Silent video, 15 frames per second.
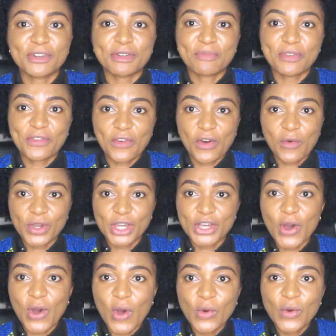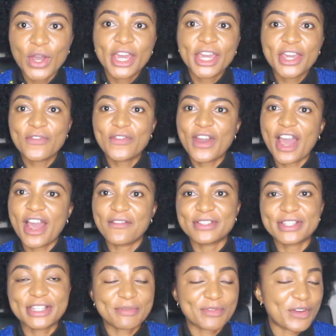But before we go, if you
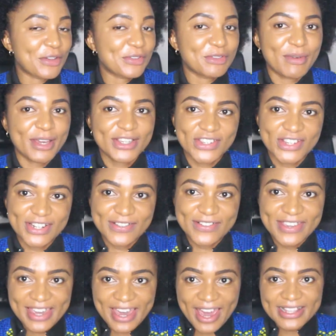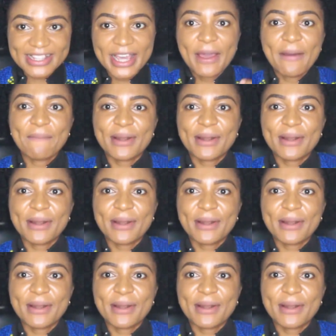haven't subscribed to my channel yet,